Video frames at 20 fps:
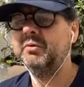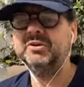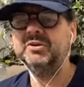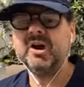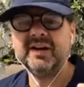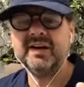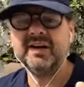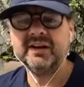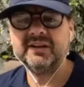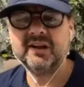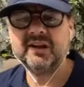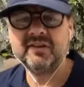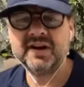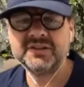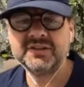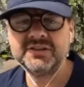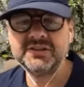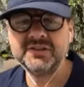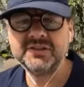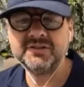
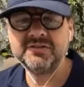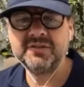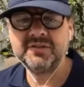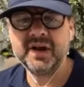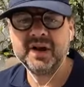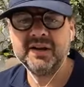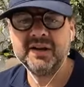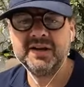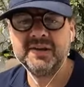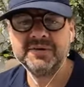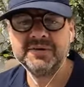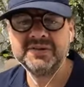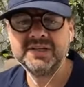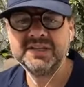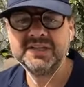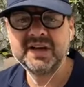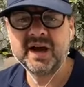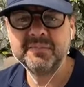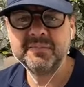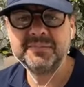directors of limited
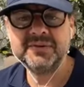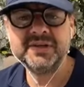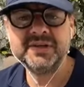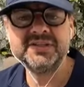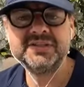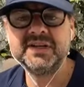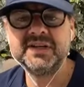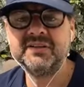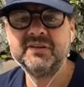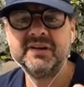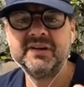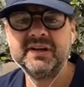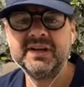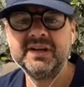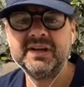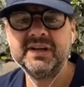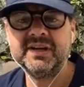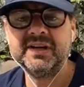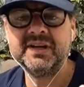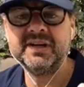companies. They're not
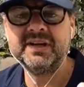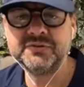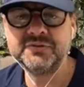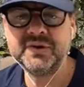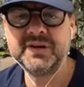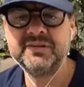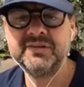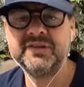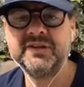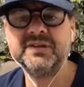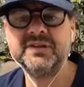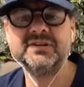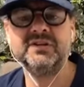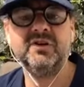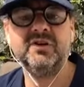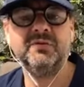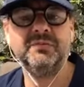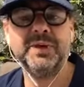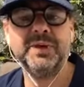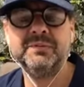entitled to anything.
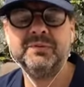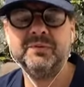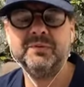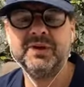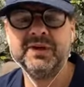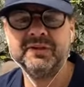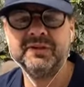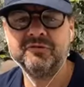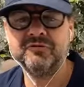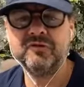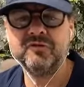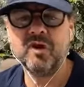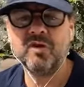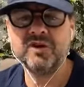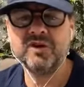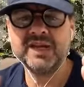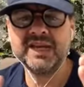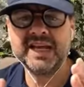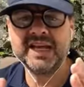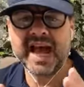There's a lot of people in the
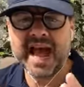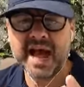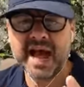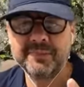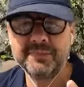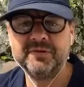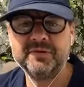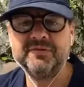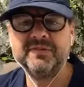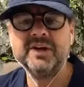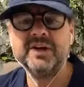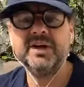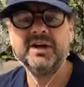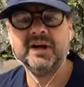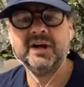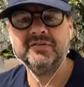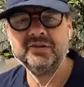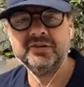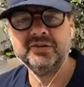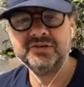wrong gap of
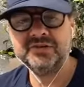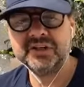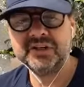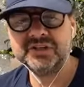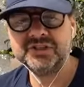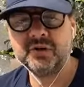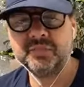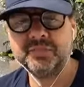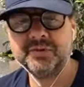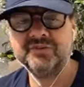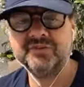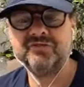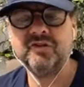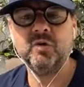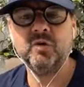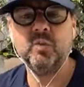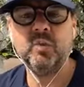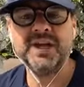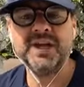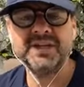losing their job in the
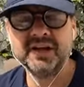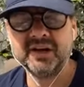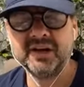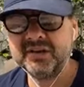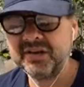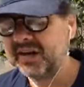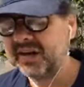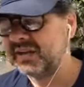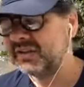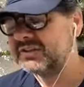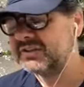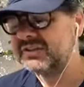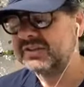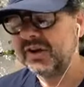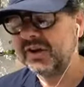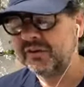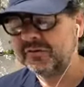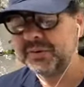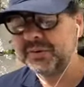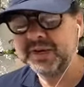wrong window. There's a
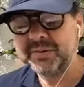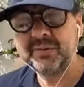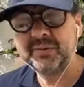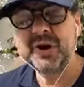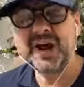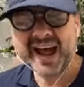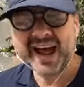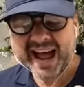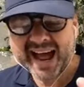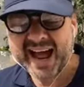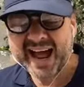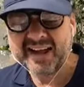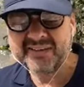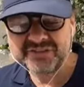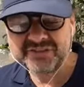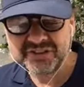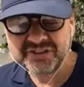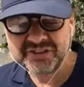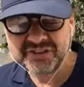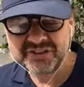lot of people that
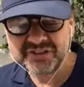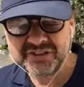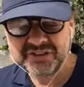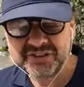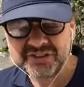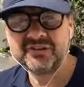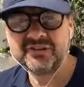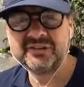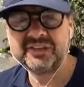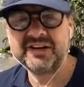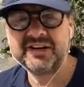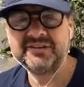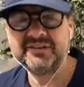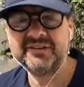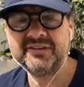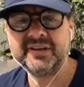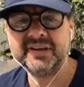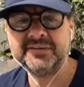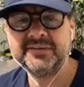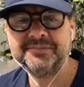have just lost
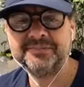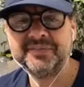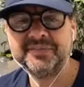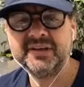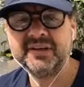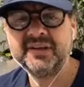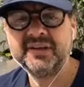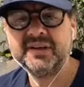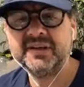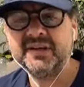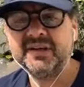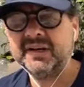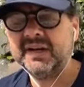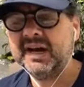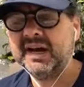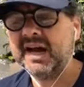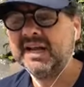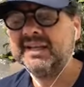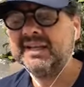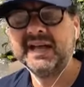everything,
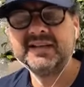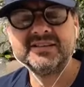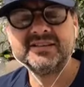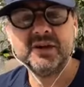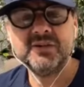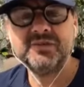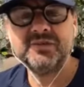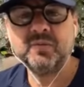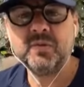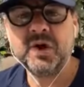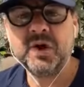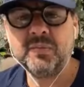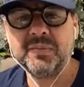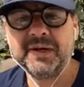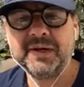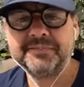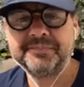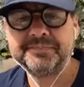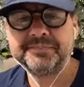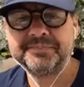and that's
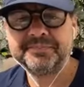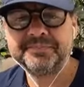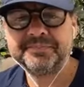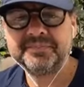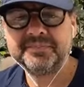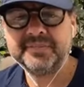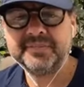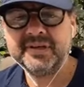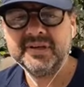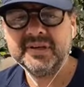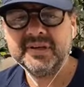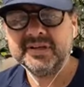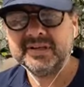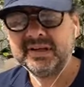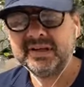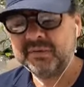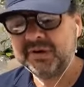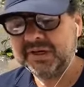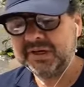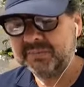overwhelming.
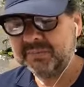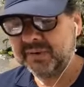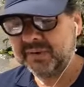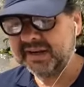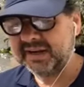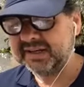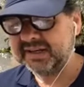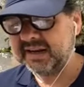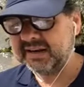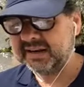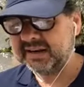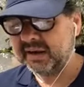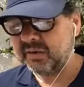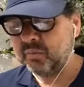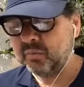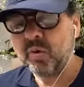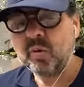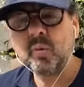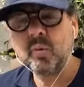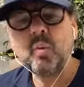Now, when you break it down and go,
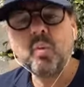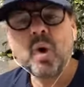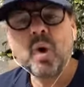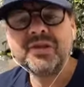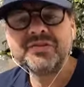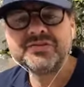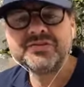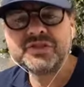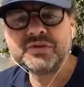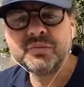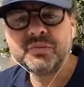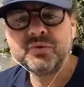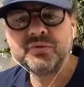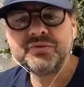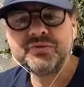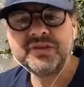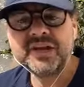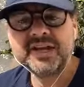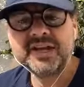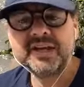what one small thing